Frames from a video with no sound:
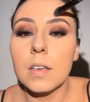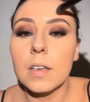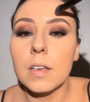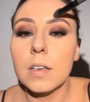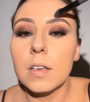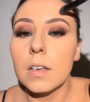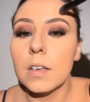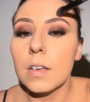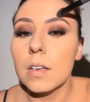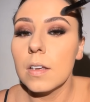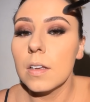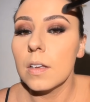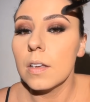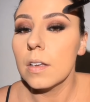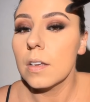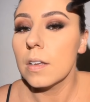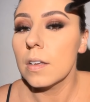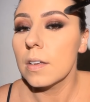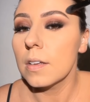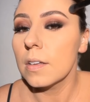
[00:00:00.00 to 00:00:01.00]

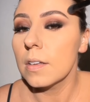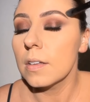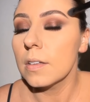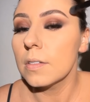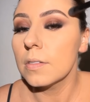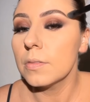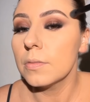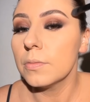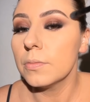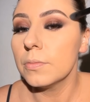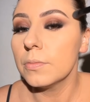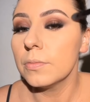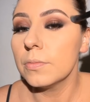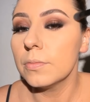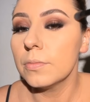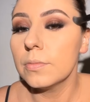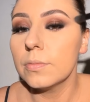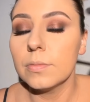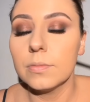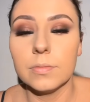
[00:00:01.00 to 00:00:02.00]

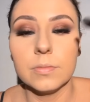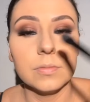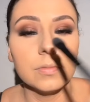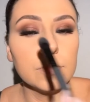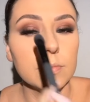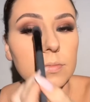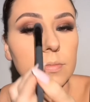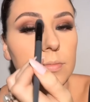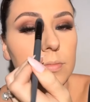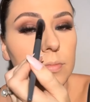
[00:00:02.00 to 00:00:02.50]
(silence)